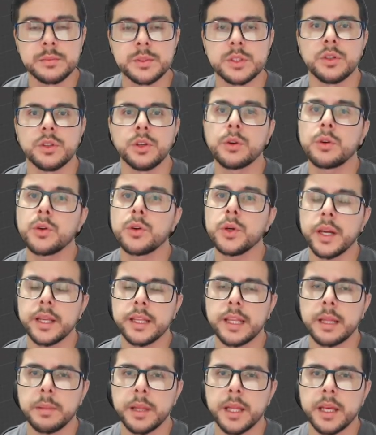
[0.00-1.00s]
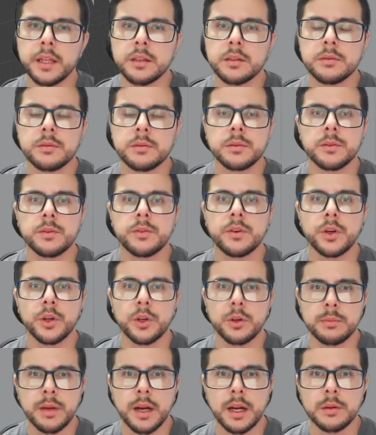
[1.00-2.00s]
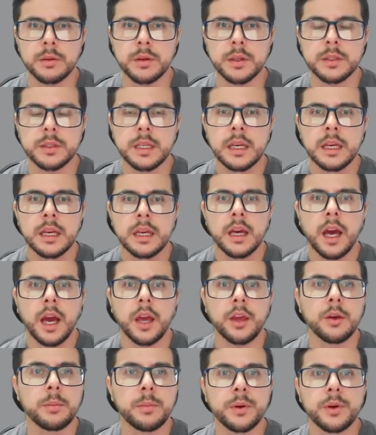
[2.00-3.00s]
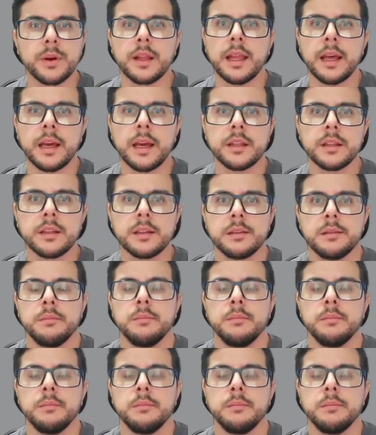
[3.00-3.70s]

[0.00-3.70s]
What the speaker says: So you create a plane for your background and you put a light.